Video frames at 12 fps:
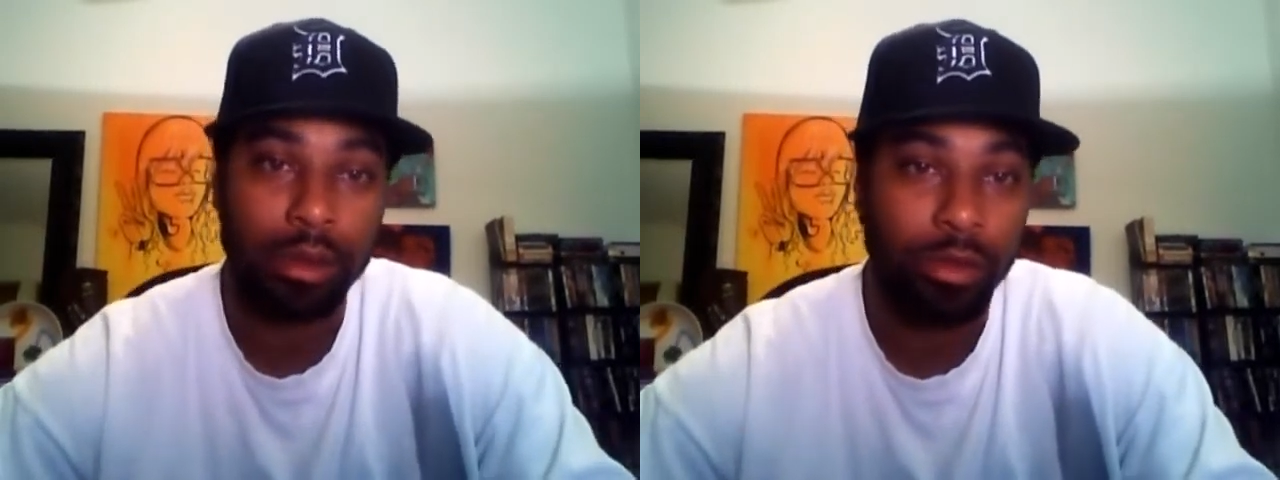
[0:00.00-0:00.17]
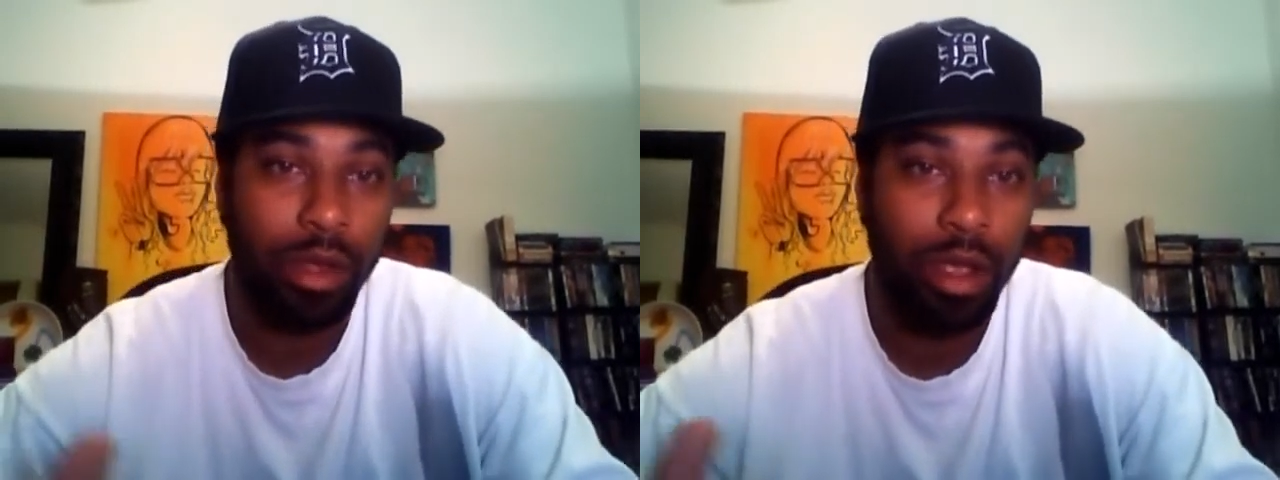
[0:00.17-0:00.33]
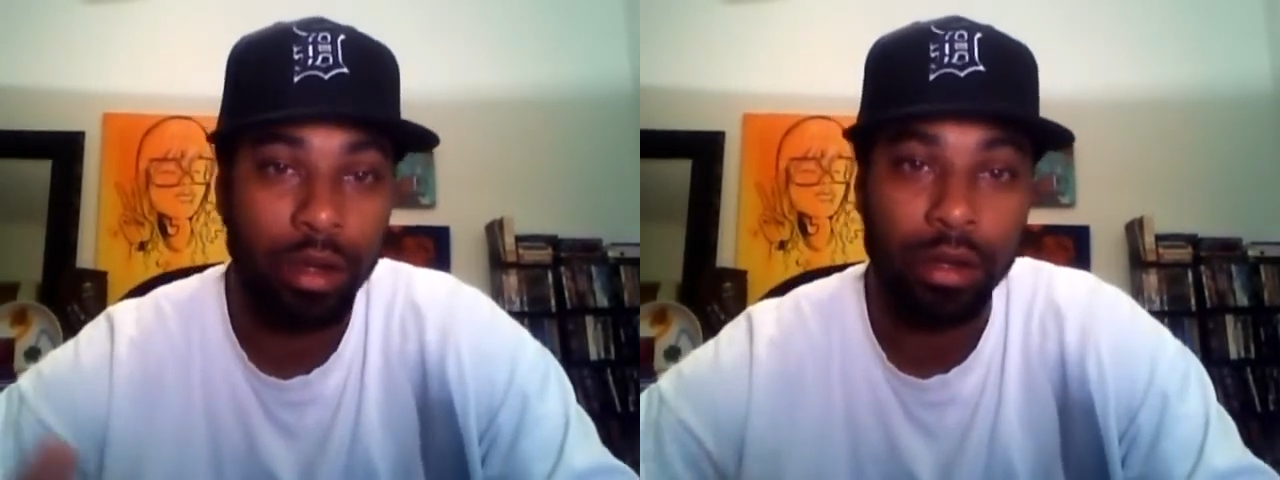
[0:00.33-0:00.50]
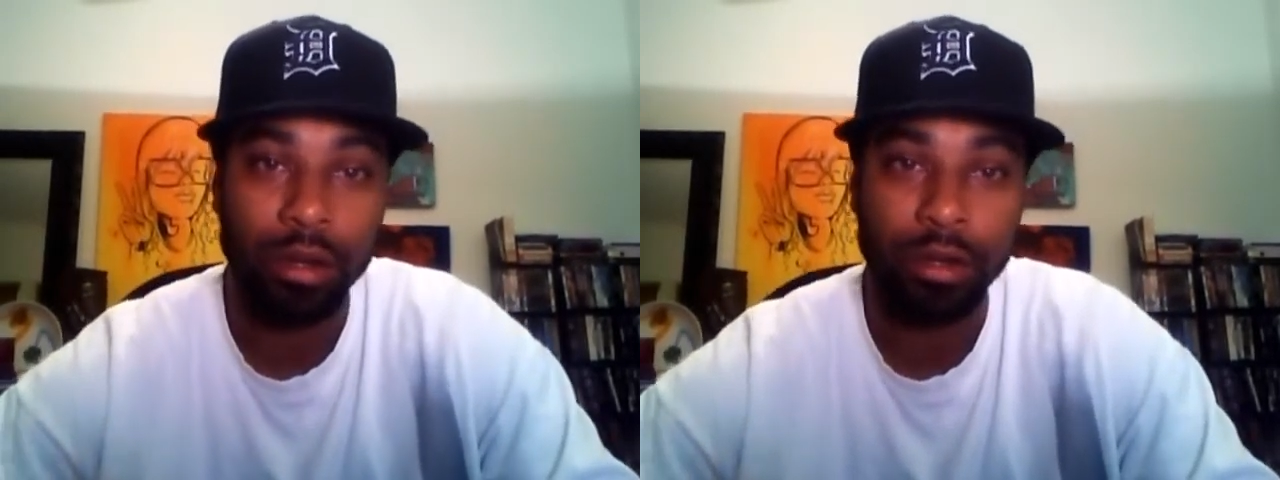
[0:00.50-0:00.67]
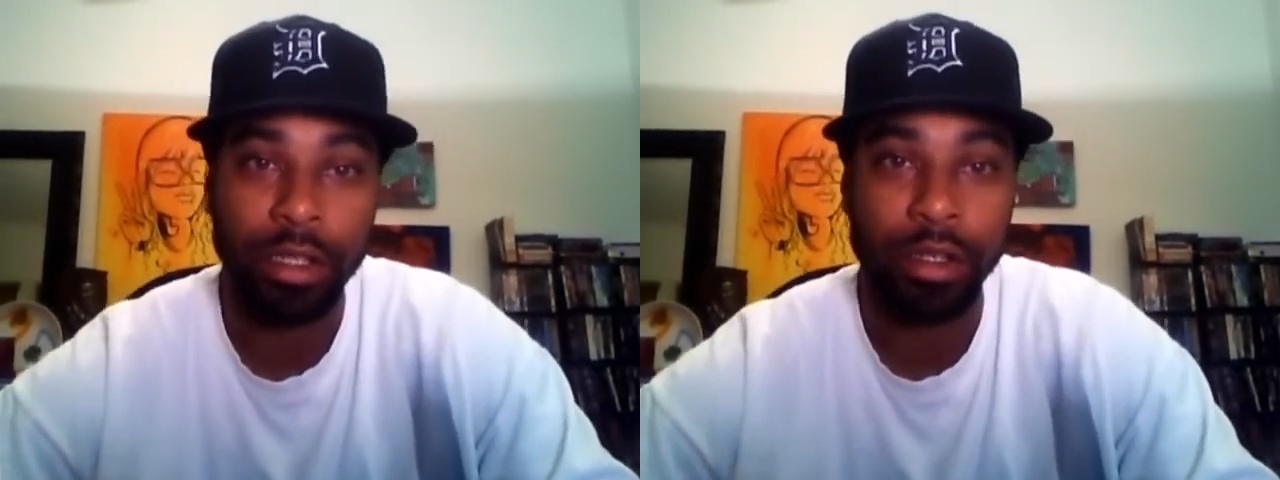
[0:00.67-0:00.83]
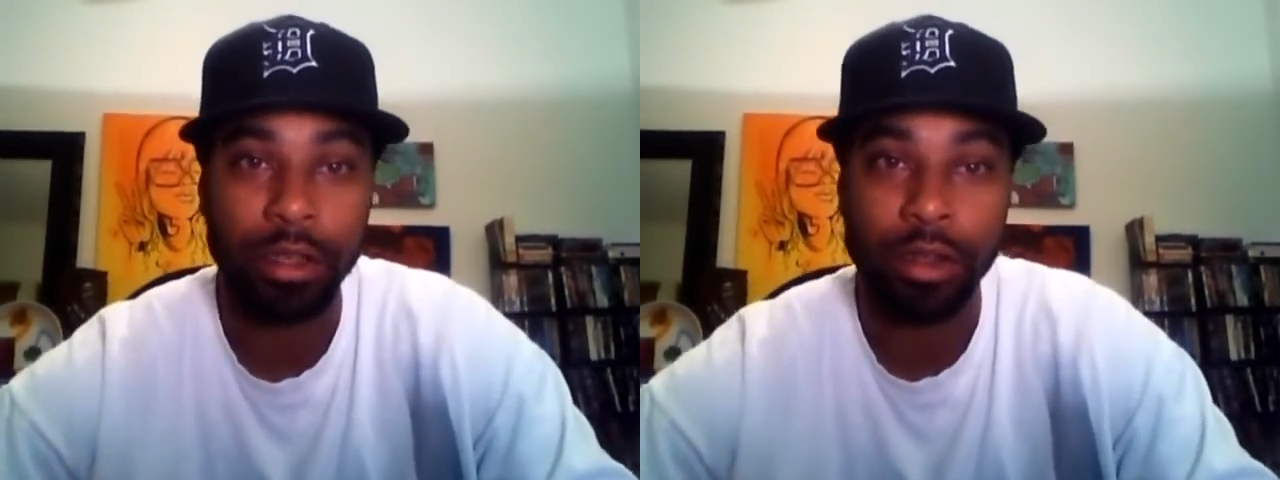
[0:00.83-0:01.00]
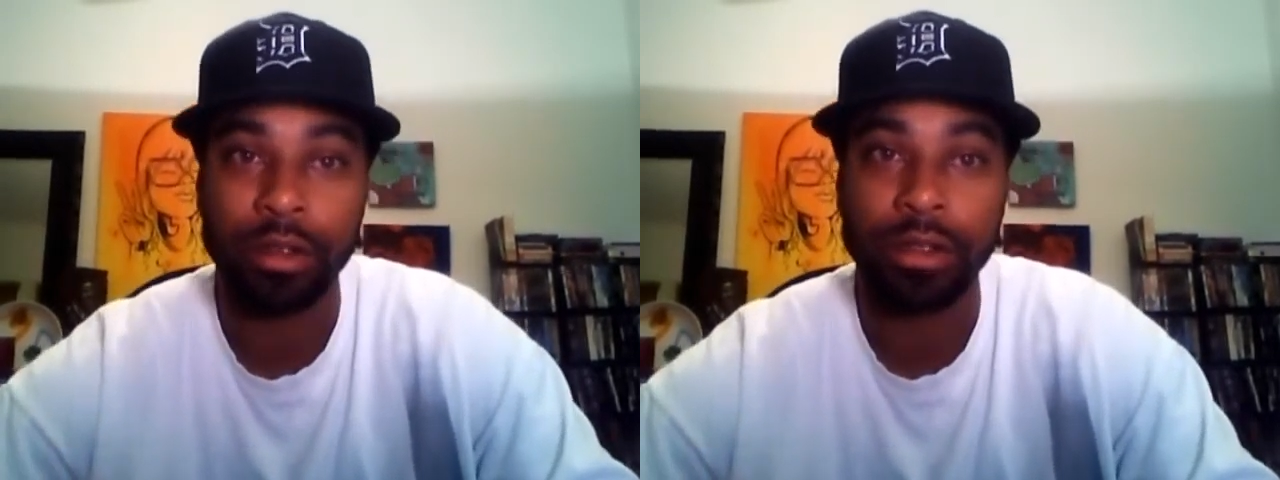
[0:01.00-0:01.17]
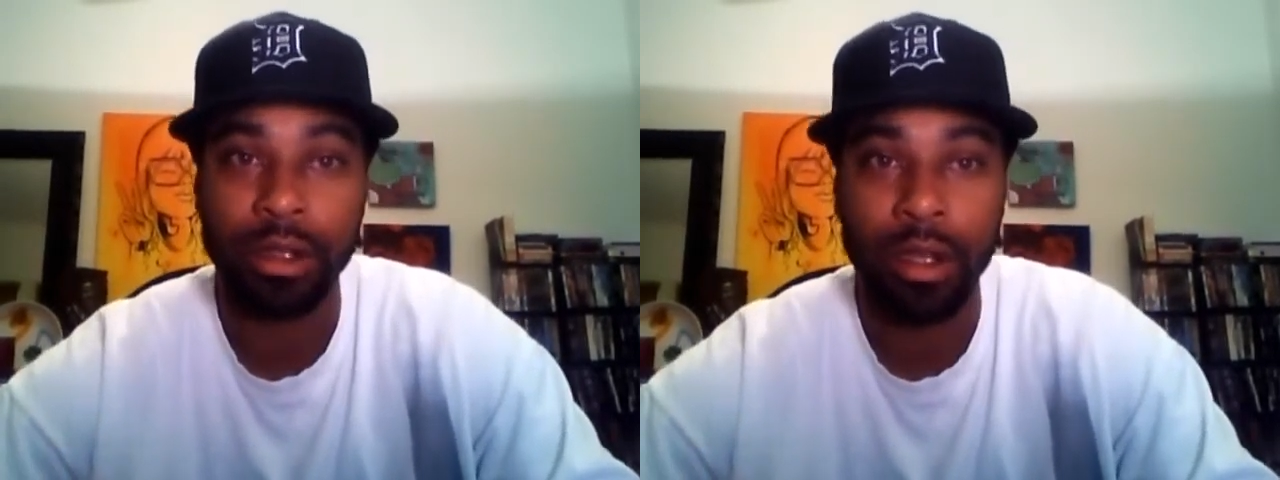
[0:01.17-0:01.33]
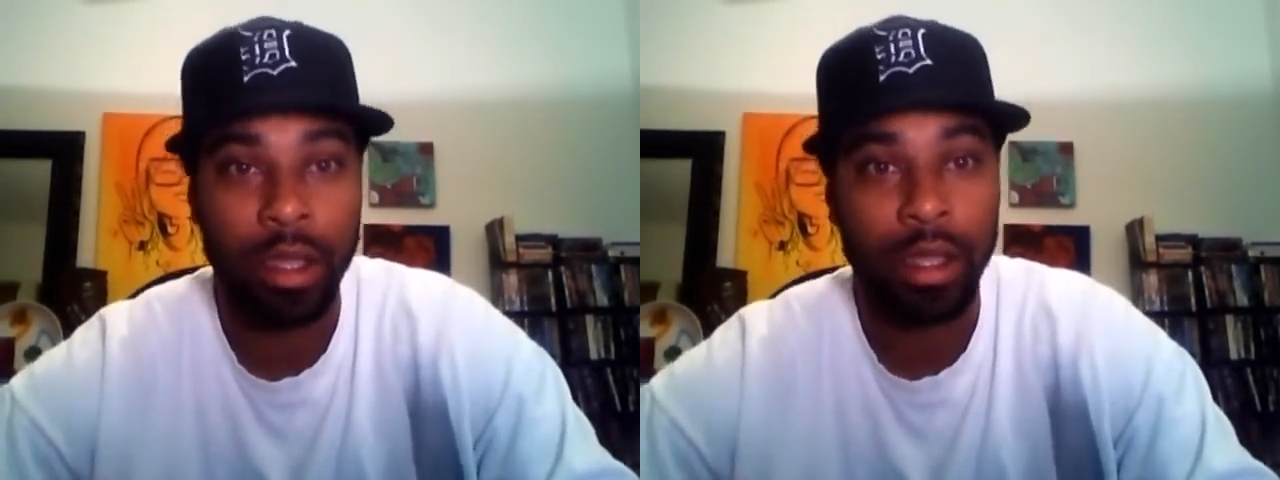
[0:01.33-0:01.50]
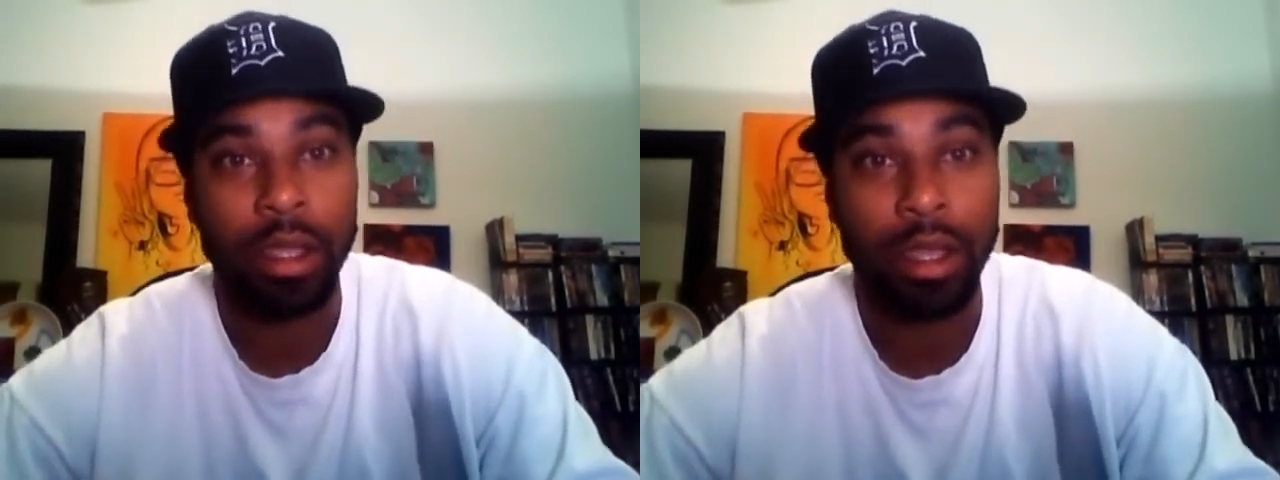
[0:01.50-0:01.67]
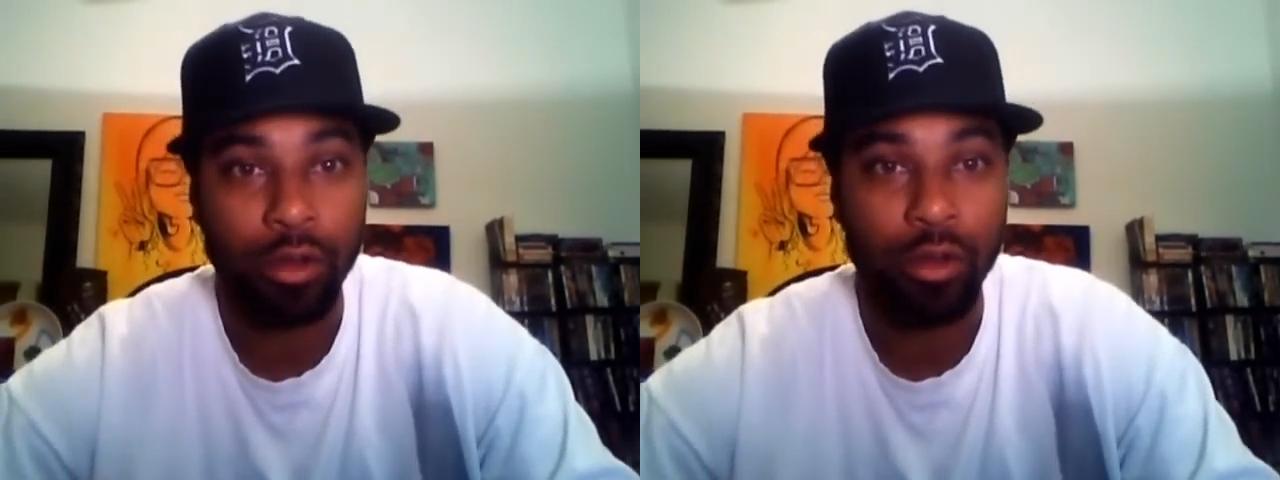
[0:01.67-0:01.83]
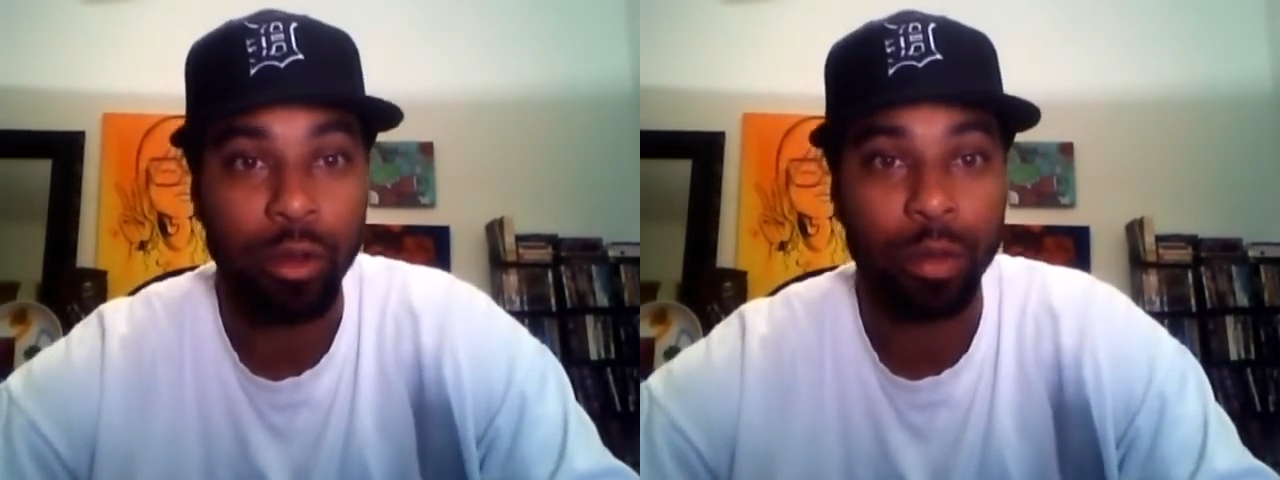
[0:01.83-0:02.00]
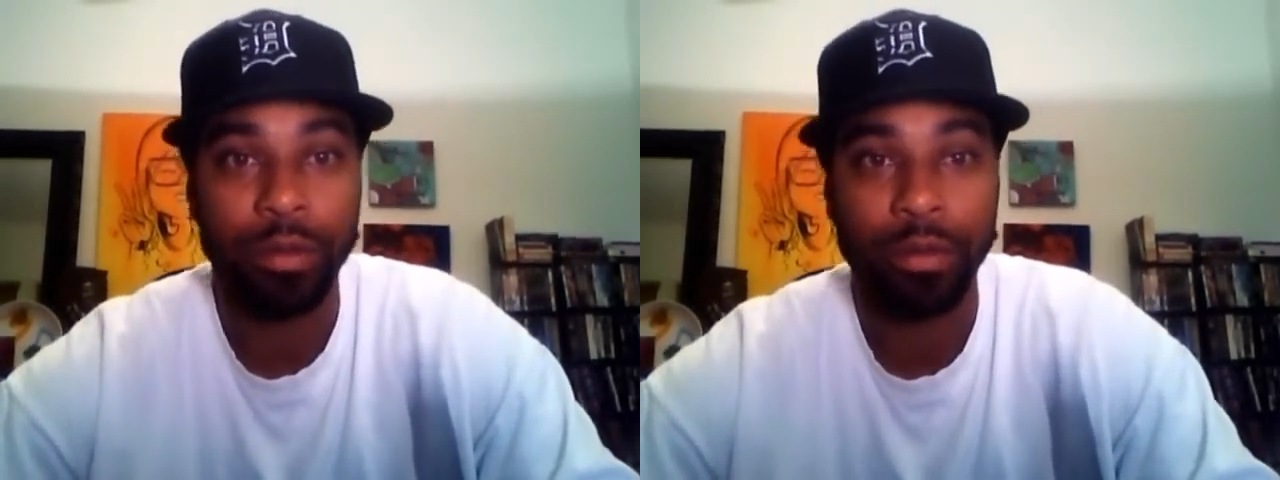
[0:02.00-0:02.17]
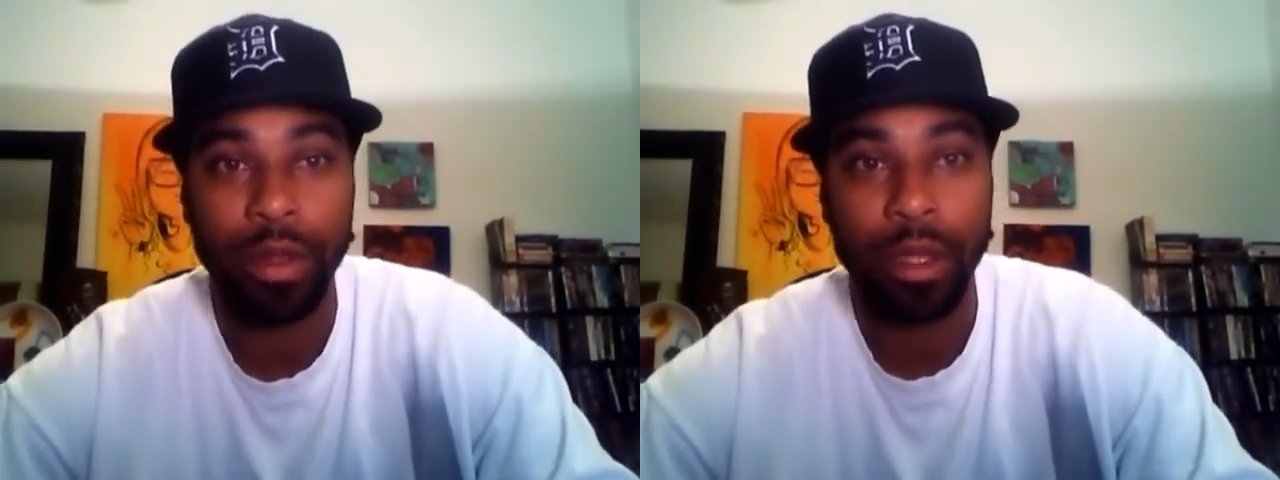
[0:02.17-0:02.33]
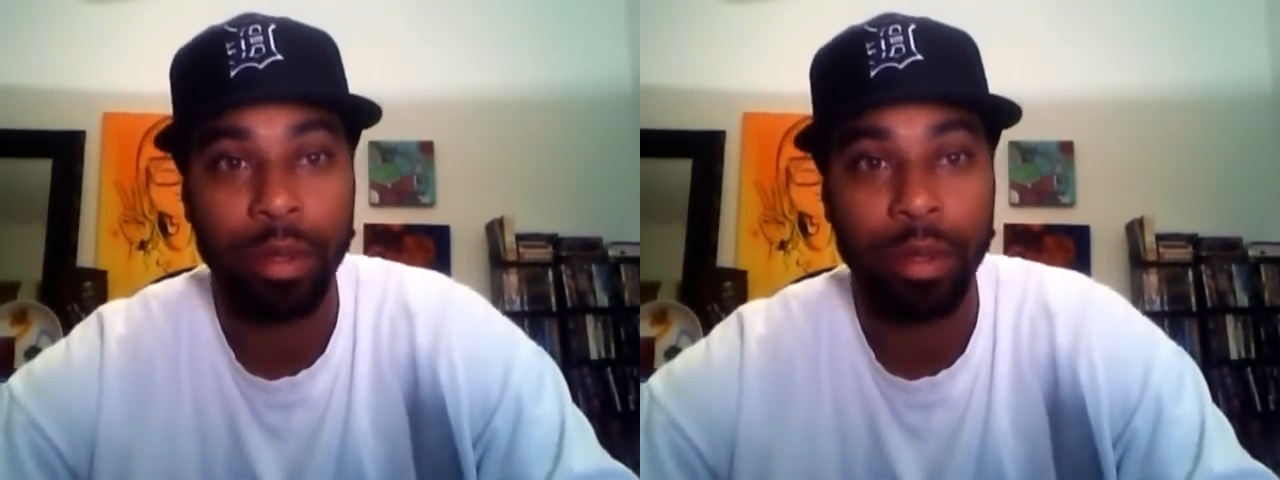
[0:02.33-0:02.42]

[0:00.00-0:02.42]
We all know that there's a group of